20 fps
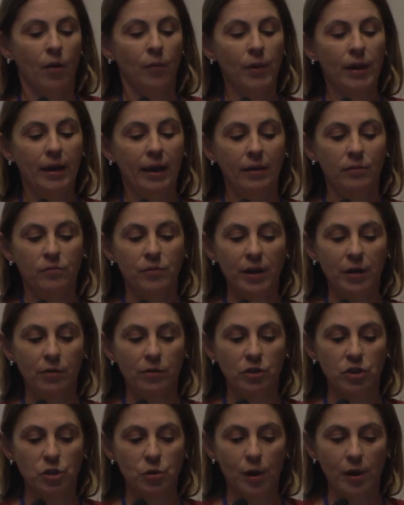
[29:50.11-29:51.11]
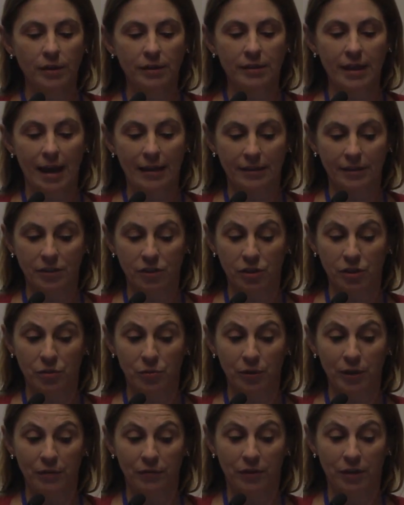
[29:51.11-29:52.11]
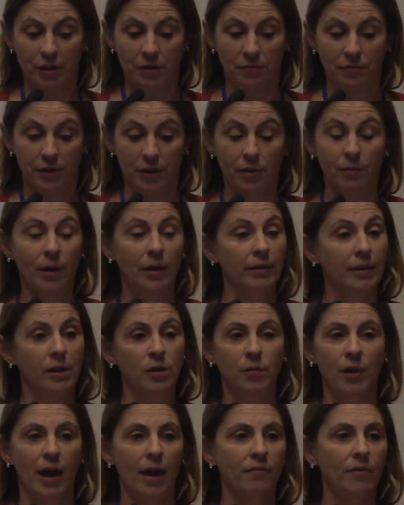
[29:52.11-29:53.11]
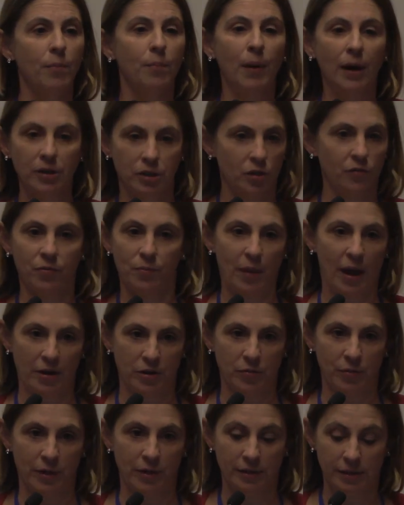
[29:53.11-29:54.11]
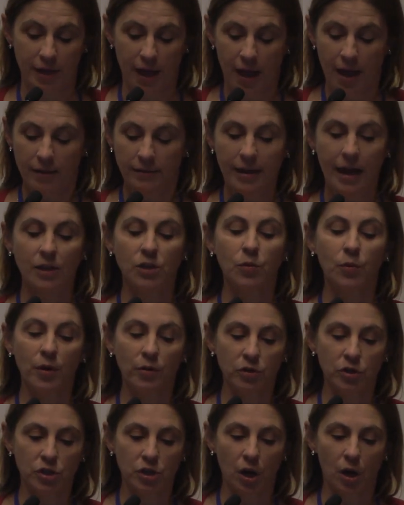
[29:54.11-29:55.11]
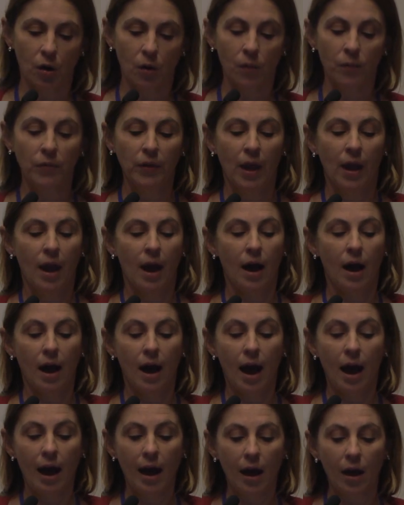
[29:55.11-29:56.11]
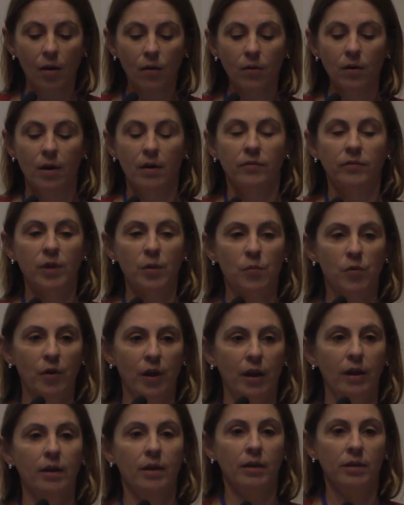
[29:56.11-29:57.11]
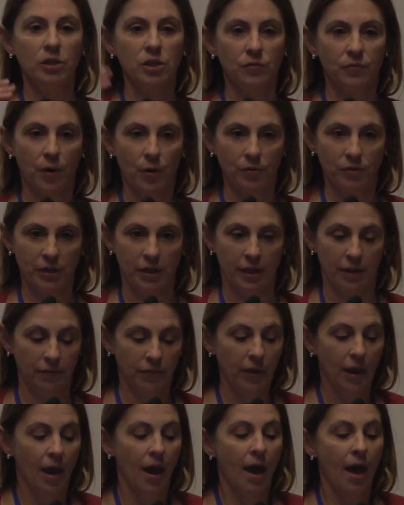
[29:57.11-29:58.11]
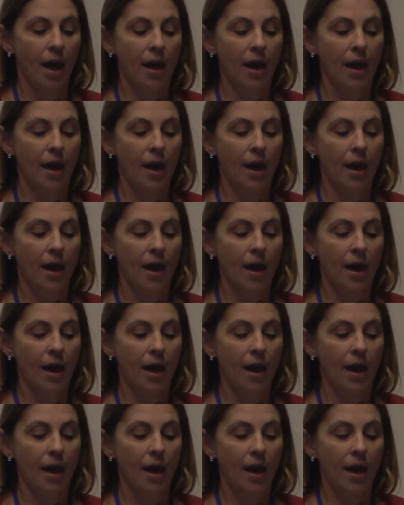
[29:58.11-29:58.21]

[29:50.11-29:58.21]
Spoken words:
we can reconstruct that into 3D view, and then we have a bunch of measurements that will show how the brain is folding.